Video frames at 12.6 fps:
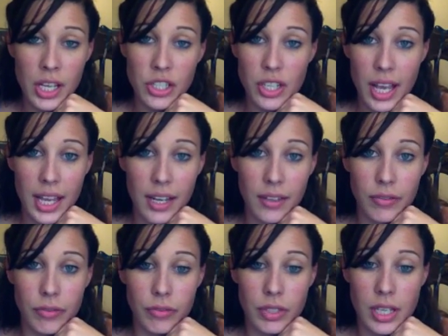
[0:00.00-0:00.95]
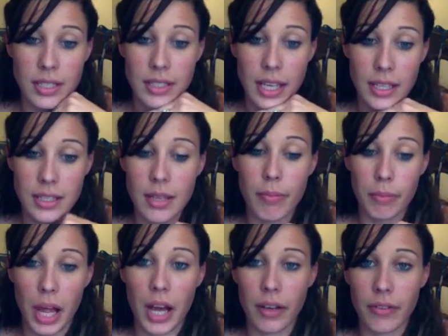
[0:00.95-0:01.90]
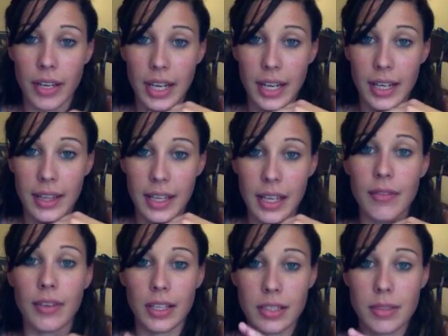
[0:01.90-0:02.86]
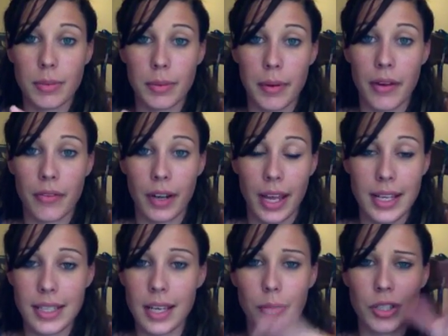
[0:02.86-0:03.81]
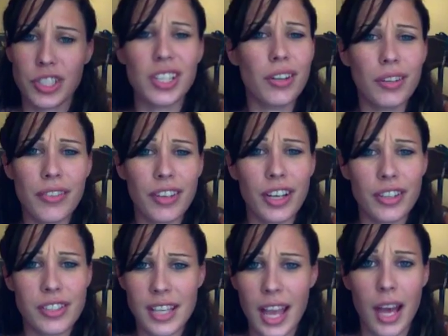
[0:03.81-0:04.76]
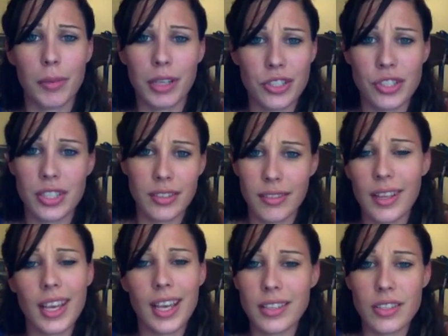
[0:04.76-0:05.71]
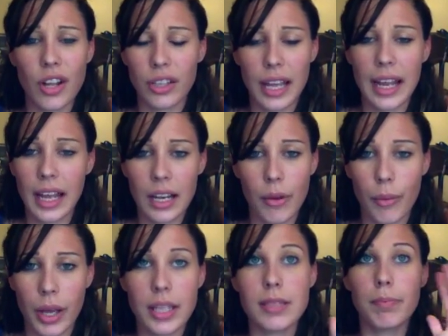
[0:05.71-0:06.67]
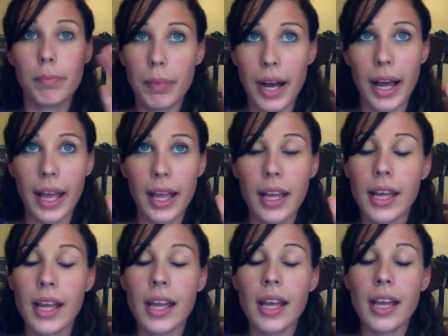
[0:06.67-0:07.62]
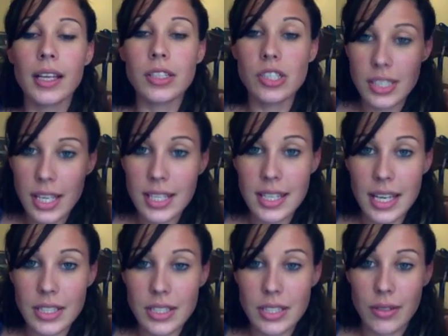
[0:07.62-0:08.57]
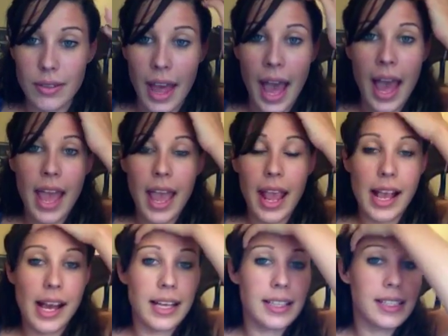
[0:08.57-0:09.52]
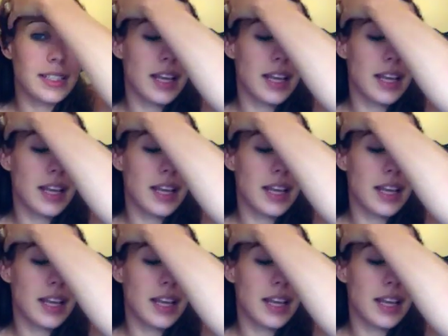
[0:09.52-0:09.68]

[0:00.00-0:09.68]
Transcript: She kind of does, like, some block feeding in the evening to prepare for nighttime, which I don't even understand because she eats all night anyways, but she does like to do that, and